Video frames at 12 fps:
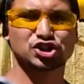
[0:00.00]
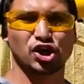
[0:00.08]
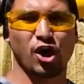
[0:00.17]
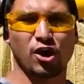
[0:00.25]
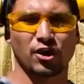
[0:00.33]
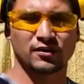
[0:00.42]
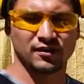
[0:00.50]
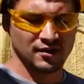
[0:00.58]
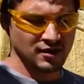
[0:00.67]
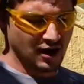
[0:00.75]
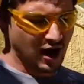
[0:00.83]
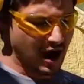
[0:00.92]
charred,
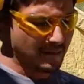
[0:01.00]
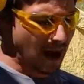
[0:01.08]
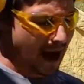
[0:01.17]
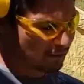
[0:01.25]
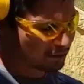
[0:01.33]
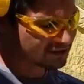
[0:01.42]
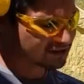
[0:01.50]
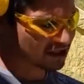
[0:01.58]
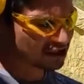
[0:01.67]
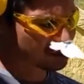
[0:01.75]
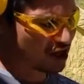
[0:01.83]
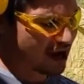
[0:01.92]
I would
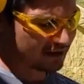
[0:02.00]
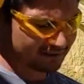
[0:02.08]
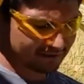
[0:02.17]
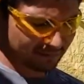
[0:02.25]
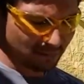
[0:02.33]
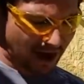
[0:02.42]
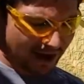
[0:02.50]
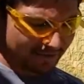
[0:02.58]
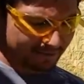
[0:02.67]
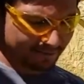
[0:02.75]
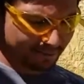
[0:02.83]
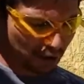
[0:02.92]
suggest,
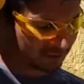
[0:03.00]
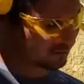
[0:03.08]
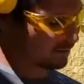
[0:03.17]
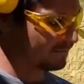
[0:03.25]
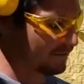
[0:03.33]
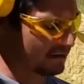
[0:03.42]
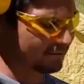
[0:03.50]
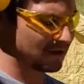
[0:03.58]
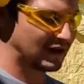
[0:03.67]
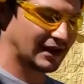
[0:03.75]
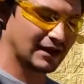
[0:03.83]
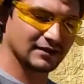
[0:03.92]
my personal
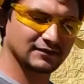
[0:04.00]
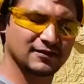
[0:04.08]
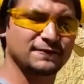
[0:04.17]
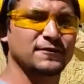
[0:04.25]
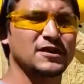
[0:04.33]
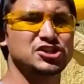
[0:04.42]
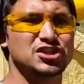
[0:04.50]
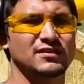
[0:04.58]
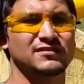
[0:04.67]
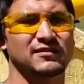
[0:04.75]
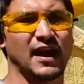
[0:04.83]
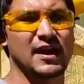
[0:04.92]
favorite is the
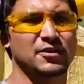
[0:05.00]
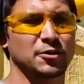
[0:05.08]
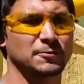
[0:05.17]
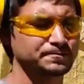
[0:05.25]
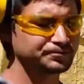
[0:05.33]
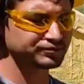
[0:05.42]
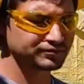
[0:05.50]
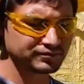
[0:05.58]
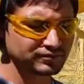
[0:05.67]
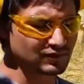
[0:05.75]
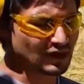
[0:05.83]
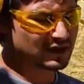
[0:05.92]
finishing sander.
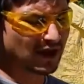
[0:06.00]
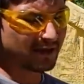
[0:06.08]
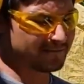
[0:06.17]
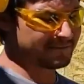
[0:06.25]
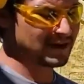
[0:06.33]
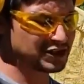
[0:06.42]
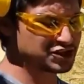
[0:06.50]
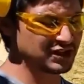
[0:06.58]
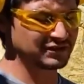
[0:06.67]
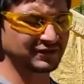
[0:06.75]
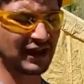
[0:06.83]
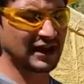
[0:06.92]
Now, the
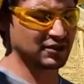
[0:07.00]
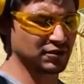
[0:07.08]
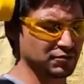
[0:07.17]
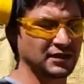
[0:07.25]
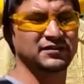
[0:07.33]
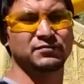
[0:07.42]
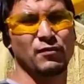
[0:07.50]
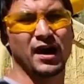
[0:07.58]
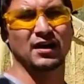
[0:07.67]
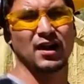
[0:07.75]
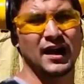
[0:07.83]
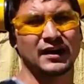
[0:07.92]
finishing sander, the reason
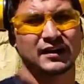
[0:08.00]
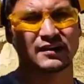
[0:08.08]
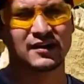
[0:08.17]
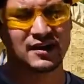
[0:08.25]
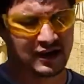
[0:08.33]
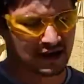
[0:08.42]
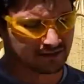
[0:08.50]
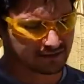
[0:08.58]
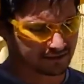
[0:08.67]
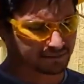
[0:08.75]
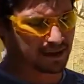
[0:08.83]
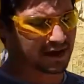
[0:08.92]
why I like it
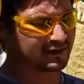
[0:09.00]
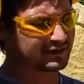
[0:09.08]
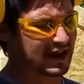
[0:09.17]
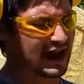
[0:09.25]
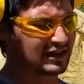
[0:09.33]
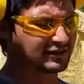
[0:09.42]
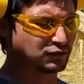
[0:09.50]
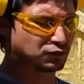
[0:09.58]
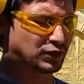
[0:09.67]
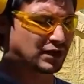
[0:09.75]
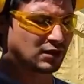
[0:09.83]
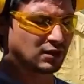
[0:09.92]
is just because it has a
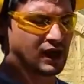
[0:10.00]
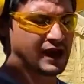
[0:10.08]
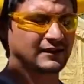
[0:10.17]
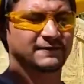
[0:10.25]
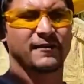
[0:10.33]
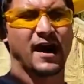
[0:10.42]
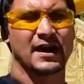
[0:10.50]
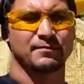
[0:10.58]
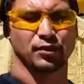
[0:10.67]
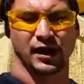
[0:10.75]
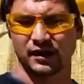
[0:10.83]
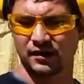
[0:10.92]
real light
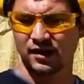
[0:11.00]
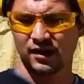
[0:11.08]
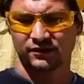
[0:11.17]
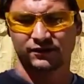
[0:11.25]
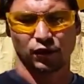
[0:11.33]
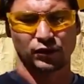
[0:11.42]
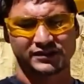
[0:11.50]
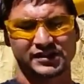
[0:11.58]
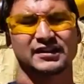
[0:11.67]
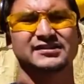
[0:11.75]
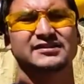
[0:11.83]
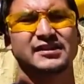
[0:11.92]
vibrate. So it's
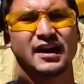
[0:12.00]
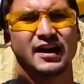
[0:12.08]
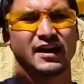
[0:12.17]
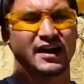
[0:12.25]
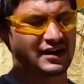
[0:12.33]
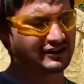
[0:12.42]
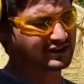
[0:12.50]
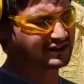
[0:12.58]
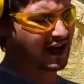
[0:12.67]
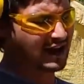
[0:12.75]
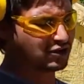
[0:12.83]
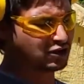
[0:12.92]
a
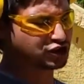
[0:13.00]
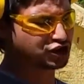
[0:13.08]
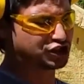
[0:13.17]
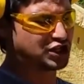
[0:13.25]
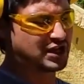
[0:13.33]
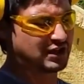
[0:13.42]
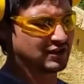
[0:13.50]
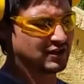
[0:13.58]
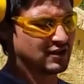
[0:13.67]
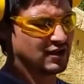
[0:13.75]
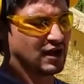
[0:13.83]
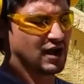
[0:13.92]
standard sheet
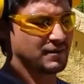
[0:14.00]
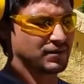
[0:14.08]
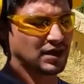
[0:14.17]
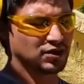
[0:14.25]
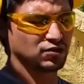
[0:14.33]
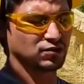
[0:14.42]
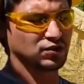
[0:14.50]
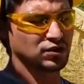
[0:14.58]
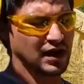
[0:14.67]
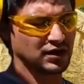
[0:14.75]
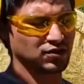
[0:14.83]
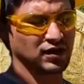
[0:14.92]
that you
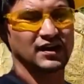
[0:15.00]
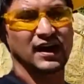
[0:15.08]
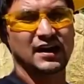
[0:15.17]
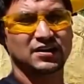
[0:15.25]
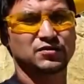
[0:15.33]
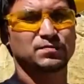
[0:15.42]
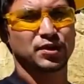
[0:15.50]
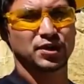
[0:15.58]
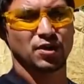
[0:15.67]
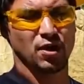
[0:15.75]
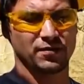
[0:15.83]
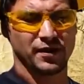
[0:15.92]
can get, and you put
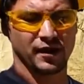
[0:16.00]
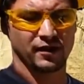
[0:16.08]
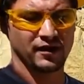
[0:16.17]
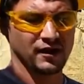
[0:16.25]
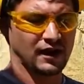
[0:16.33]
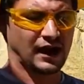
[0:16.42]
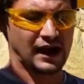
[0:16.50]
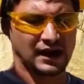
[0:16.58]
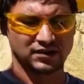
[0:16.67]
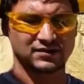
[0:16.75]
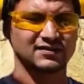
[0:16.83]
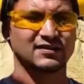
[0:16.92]
it on there.
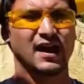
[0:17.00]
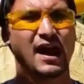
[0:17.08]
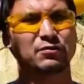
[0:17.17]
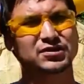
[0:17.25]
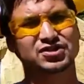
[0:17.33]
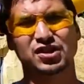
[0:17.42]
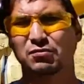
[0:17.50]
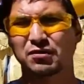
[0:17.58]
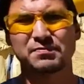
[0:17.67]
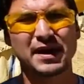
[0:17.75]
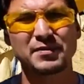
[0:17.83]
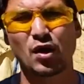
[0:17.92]
And I would start
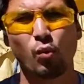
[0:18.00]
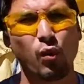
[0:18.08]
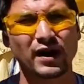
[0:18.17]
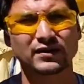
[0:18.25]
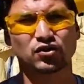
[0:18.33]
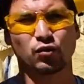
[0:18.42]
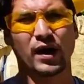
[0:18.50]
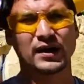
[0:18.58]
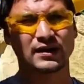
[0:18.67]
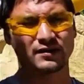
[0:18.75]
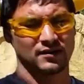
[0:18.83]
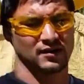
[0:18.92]
with maybe a
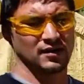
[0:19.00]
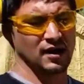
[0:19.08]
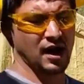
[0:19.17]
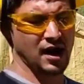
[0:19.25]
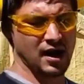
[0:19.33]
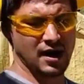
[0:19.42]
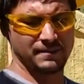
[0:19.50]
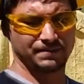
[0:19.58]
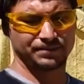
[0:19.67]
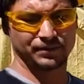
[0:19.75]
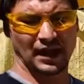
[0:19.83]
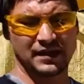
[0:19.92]
120,
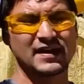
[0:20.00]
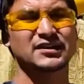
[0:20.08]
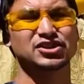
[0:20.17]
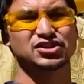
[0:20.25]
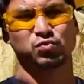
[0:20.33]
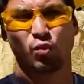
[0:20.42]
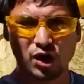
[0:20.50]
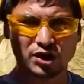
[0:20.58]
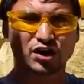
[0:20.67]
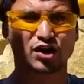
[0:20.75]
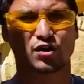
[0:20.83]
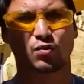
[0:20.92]
and then just
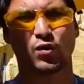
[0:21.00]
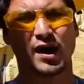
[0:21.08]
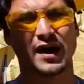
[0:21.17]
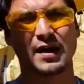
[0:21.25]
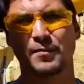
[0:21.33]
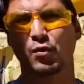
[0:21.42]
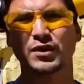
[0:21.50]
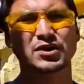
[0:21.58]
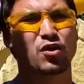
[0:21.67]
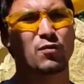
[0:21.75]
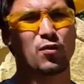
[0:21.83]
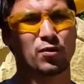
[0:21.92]
work your way up. I
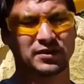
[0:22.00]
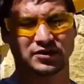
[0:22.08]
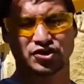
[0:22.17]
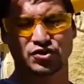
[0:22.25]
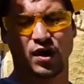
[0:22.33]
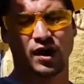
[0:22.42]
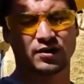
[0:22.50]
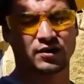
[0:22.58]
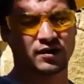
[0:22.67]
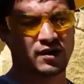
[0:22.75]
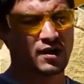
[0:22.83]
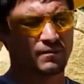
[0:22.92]
wouldn't go more than
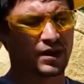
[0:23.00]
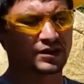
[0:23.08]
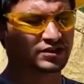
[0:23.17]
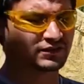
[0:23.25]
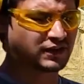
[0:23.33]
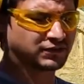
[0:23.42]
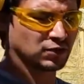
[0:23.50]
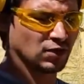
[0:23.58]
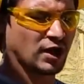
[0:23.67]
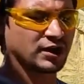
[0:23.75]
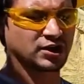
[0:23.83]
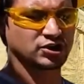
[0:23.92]
200, but it just gives you
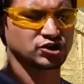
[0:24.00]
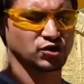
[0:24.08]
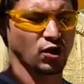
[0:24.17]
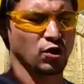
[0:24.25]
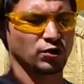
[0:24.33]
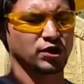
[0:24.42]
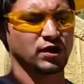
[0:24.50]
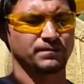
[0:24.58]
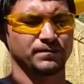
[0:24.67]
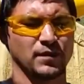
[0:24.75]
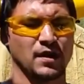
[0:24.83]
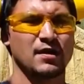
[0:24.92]
a lot of control. You
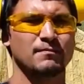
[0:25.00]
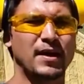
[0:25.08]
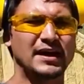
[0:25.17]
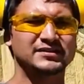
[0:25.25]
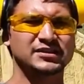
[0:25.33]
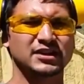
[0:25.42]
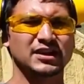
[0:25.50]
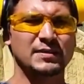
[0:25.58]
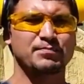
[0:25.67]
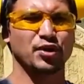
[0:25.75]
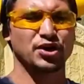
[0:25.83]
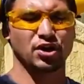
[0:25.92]
could
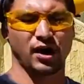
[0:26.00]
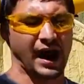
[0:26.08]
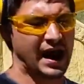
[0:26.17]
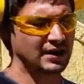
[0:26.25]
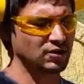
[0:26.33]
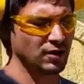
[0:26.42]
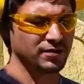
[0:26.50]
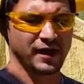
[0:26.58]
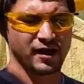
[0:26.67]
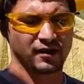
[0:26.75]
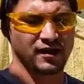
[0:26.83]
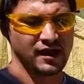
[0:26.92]
basically put your hand on
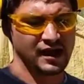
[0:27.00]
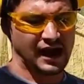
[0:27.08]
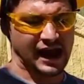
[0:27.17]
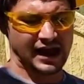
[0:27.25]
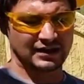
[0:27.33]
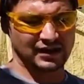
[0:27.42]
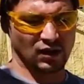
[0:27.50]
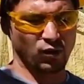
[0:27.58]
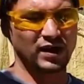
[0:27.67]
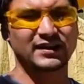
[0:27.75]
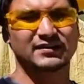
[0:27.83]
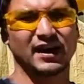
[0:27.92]
there, and
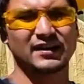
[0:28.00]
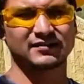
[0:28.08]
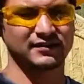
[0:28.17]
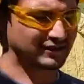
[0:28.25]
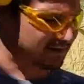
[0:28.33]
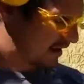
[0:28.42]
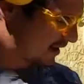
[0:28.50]
what it does is